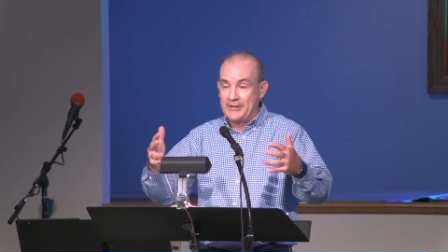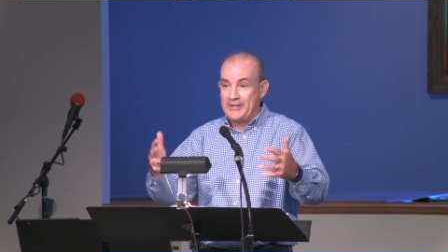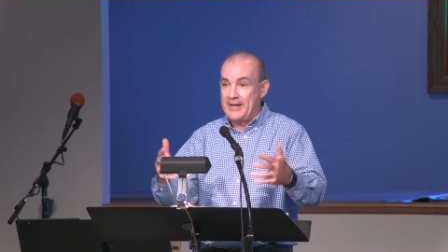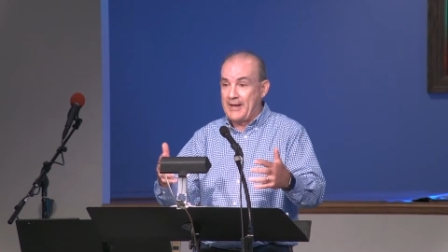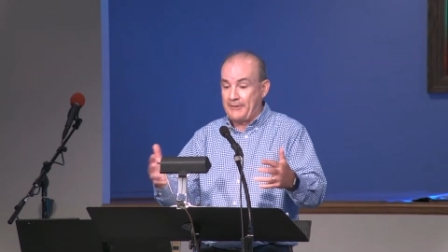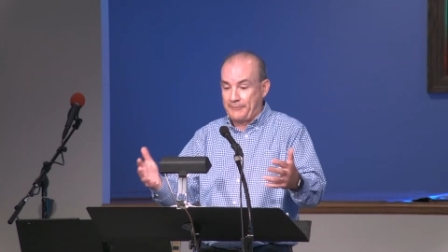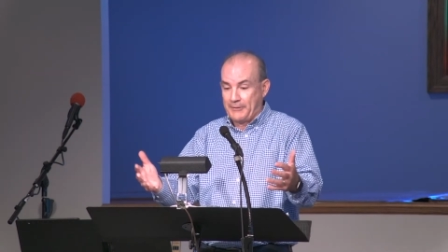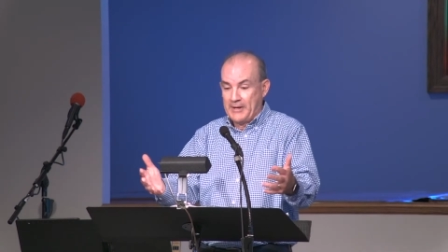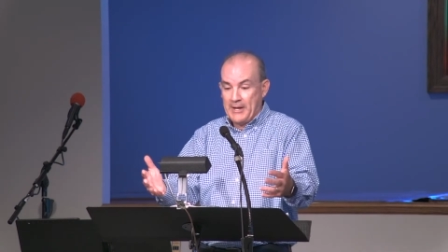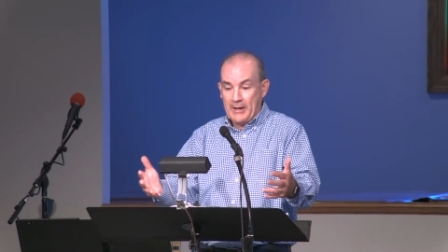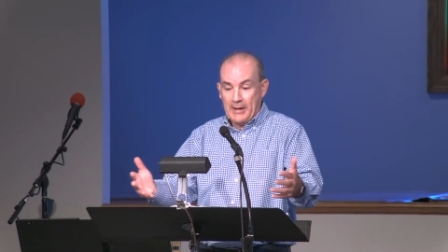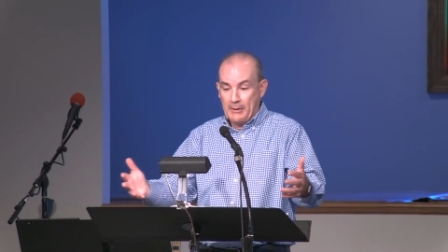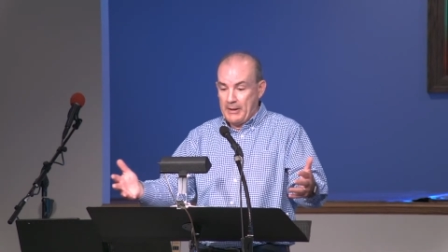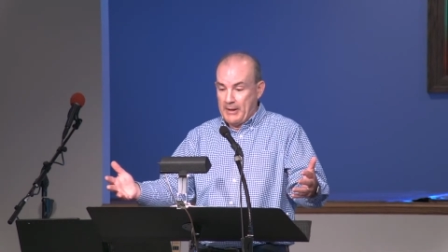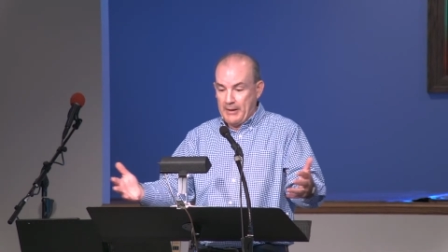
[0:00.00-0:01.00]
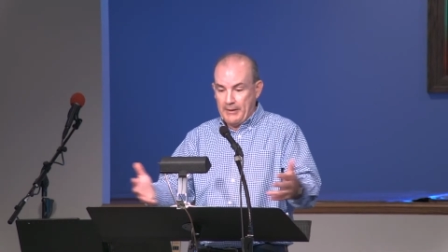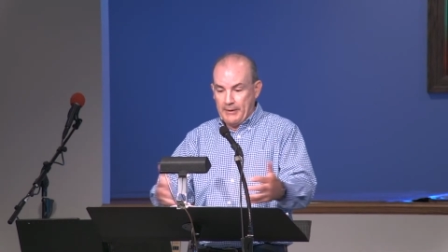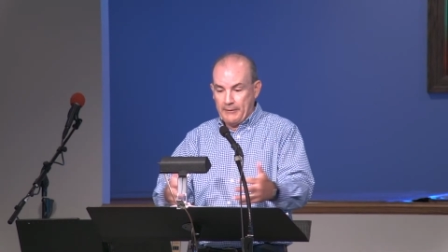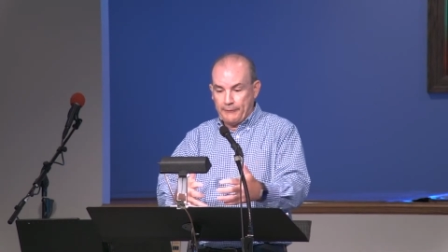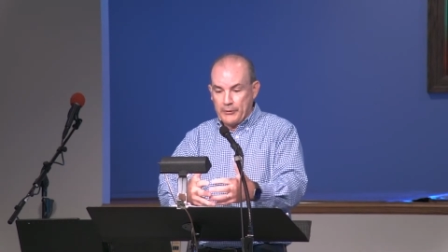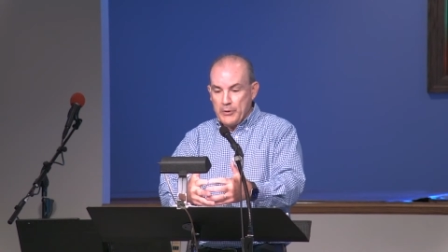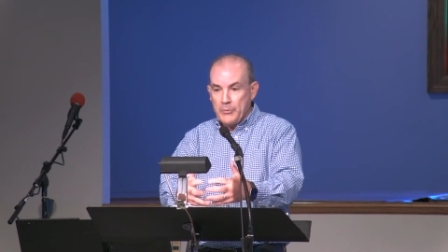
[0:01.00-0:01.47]
And yet, uh,
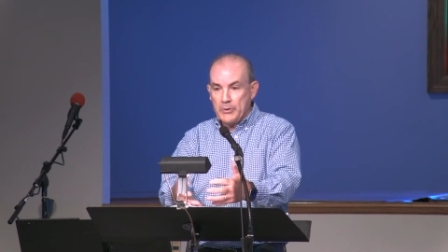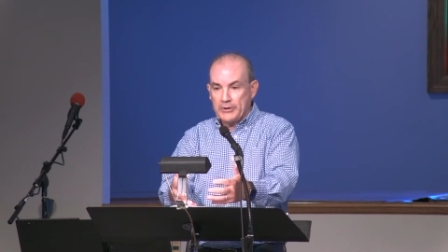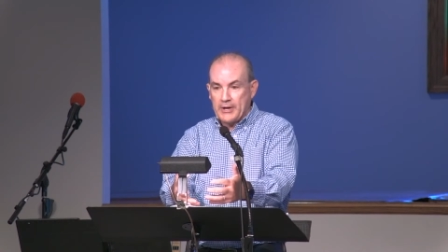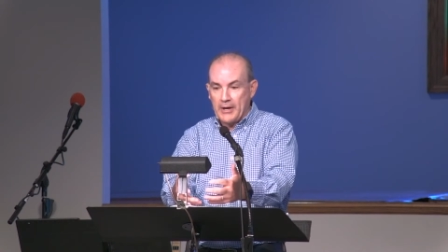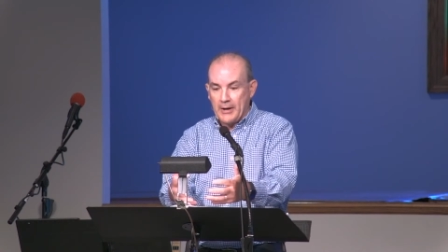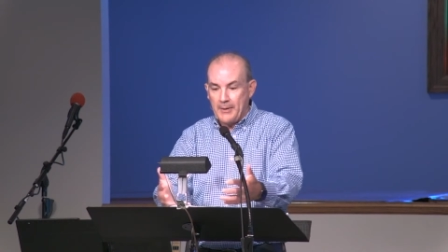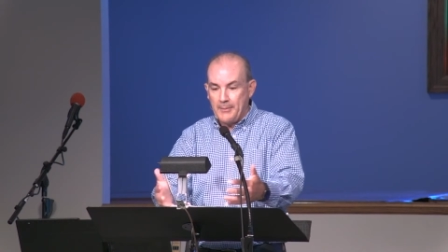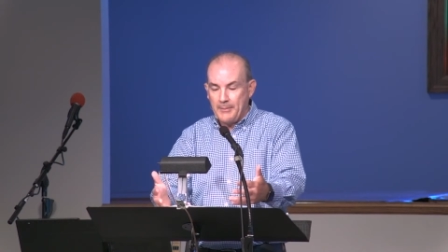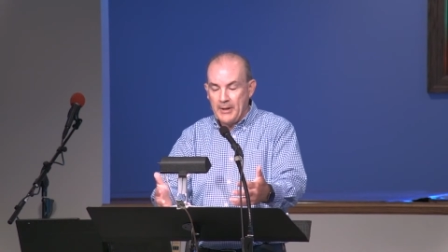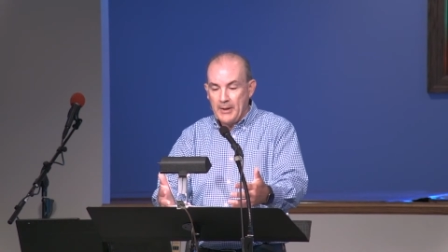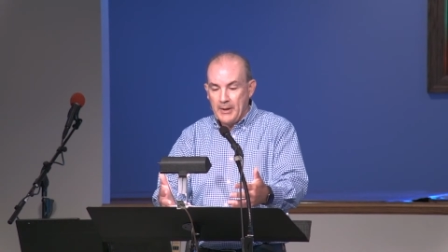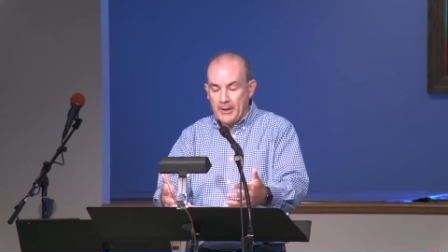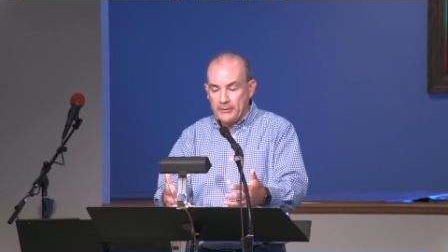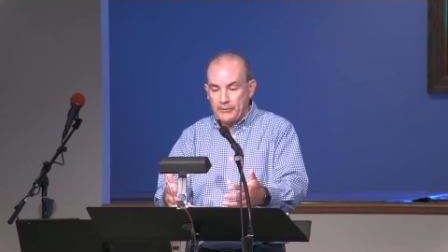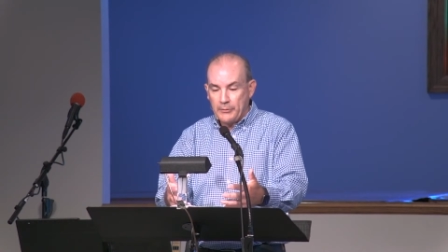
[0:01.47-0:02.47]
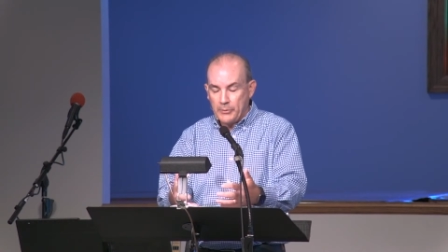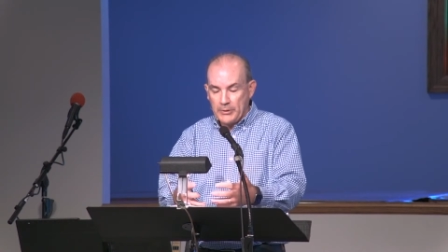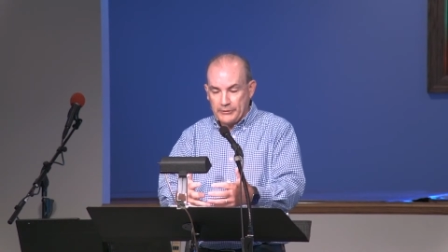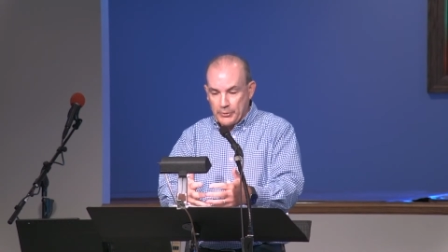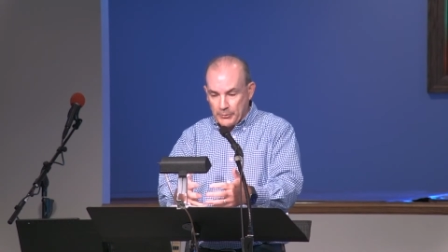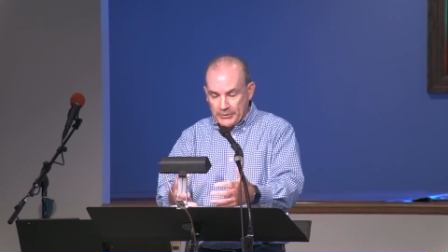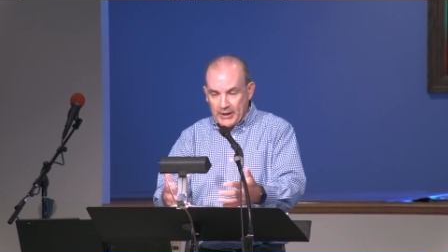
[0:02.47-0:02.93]
if you would come to,
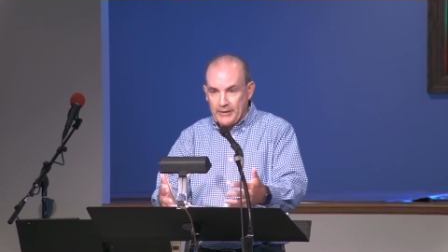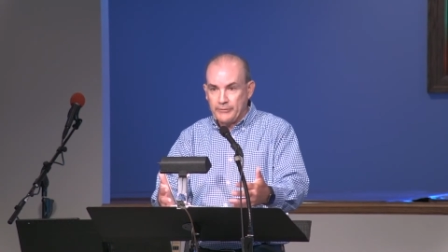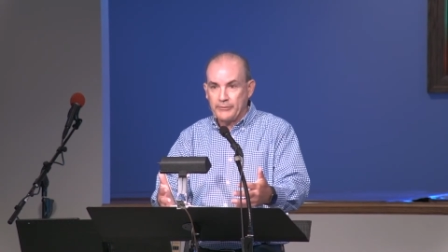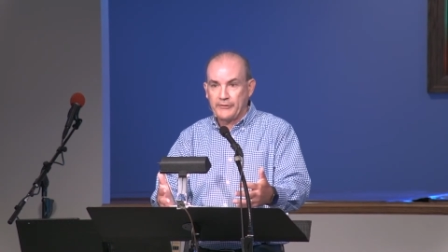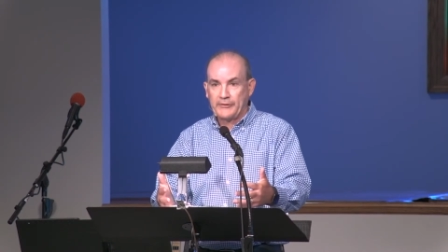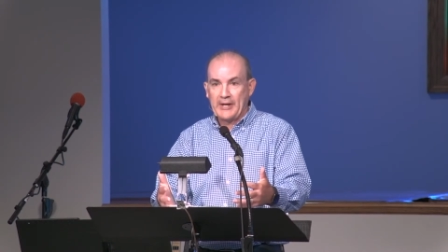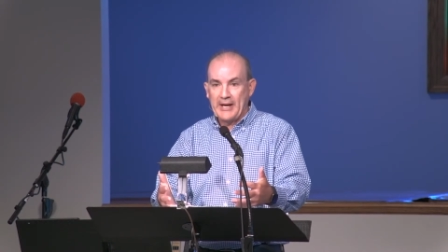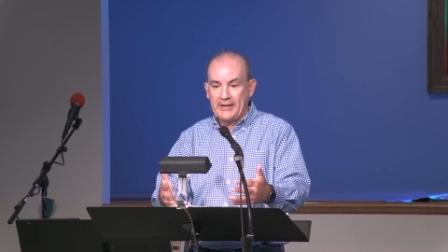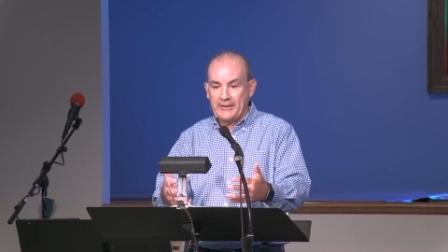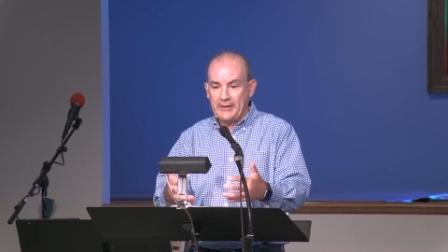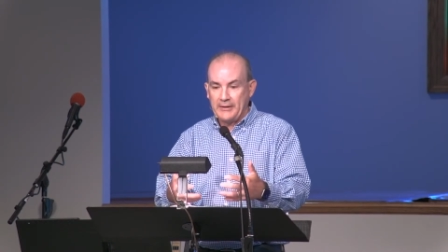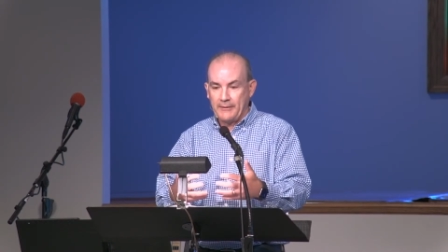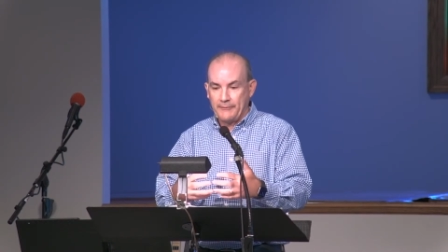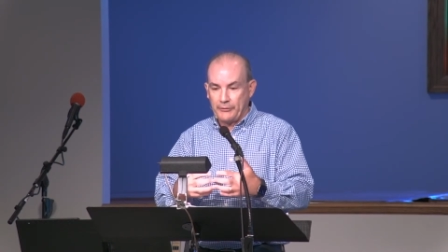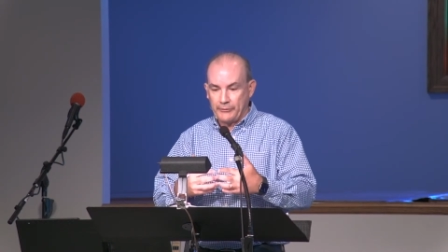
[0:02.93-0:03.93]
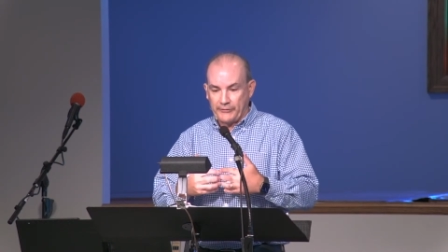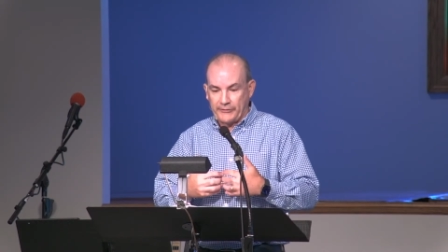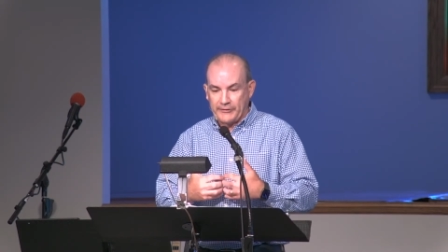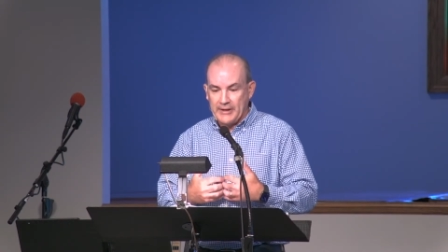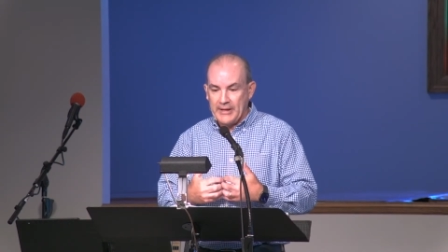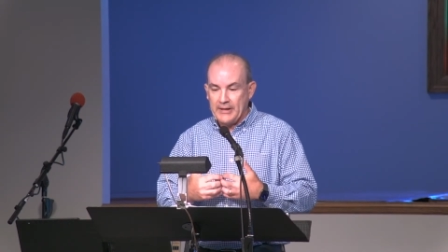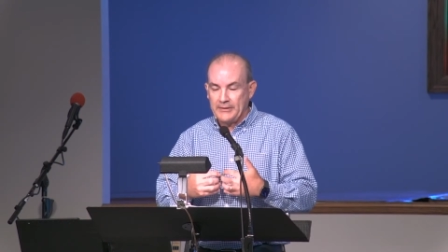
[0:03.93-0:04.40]
a, to an understanding of your
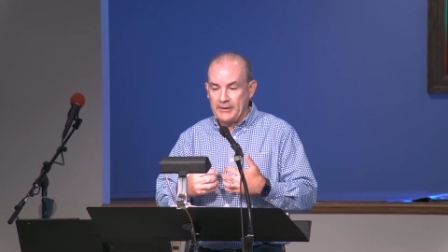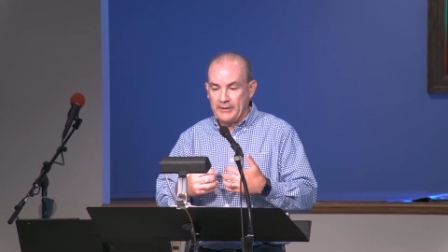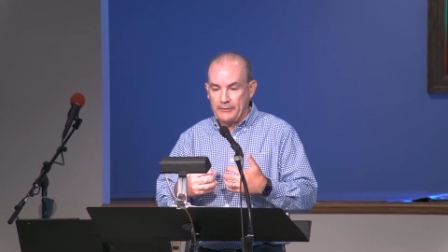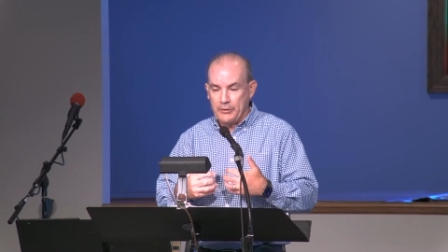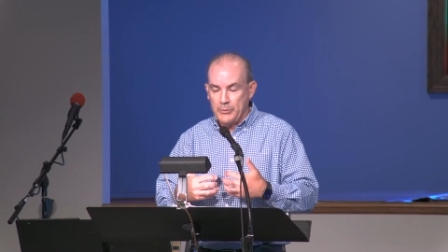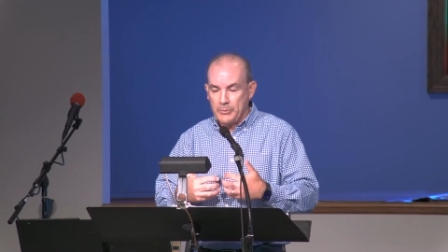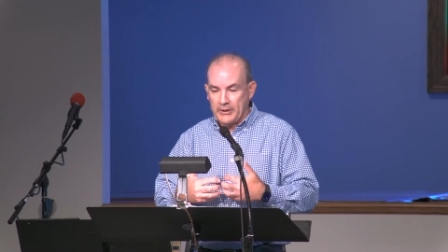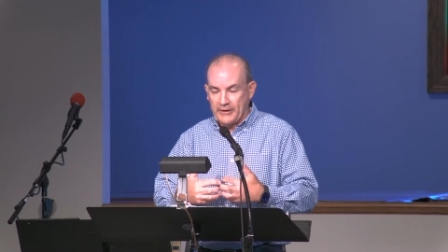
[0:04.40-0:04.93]
sin and you would